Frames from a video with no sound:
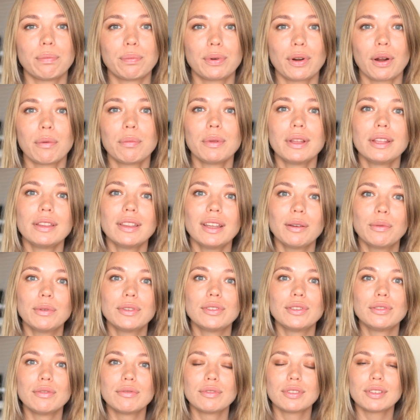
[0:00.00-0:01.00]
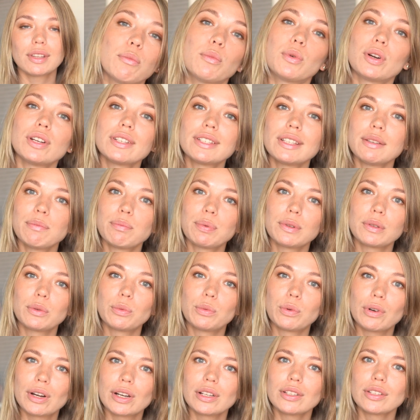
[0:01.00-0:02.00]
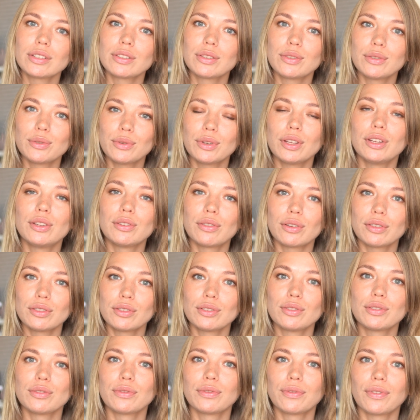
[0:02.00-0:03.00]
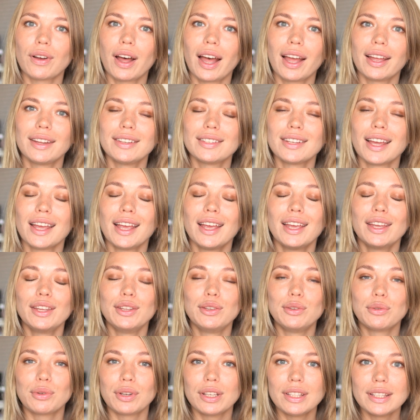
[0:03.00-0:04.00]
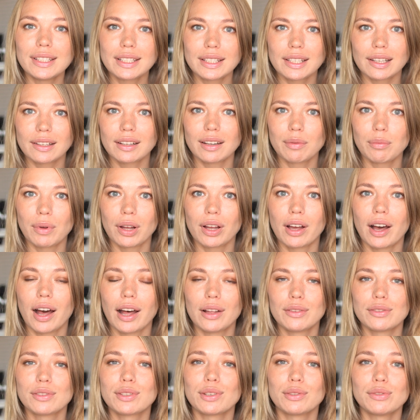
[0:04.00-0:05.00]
Probably they would use more simple words in order to find your Instagram account.